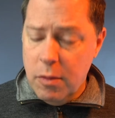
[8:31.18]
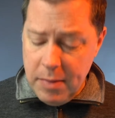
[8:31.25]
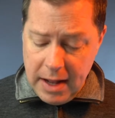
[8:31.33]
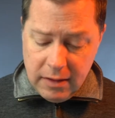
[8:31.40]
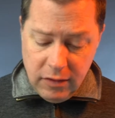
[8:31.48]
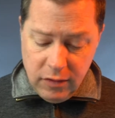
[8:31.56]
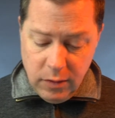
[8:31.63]
we're
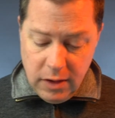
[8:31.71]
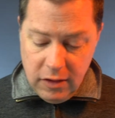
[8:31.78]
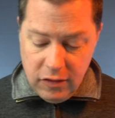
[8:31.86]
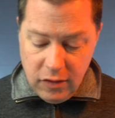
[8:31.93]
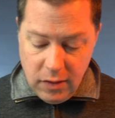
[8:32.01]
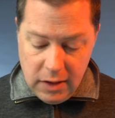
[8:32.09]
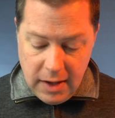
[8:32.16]
back to sort of
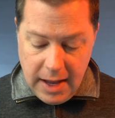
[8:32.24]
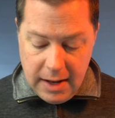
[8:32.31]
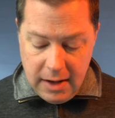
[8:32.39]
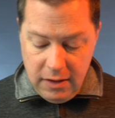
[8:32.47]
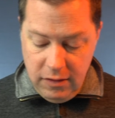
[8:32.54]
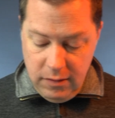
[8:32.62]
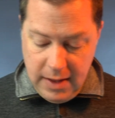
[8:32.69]
showing you how
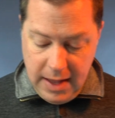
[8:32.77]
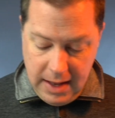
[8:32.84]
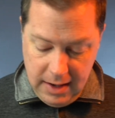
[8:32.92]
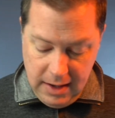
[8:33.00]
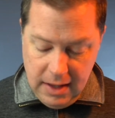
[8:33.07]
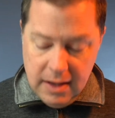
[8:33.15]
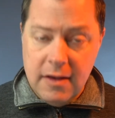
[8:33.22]
to do that
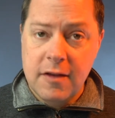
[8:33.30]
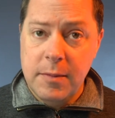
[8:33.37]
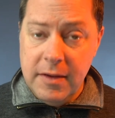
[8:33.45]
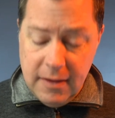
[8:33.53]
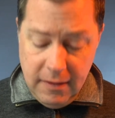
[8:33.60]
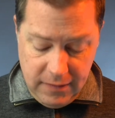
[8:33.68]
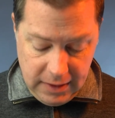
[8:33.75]

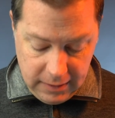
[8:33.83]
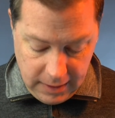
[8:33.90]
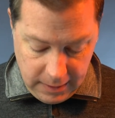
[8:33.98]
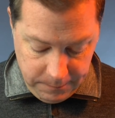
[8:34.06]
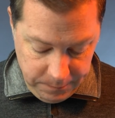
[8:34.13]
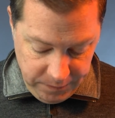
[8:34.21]
specifically.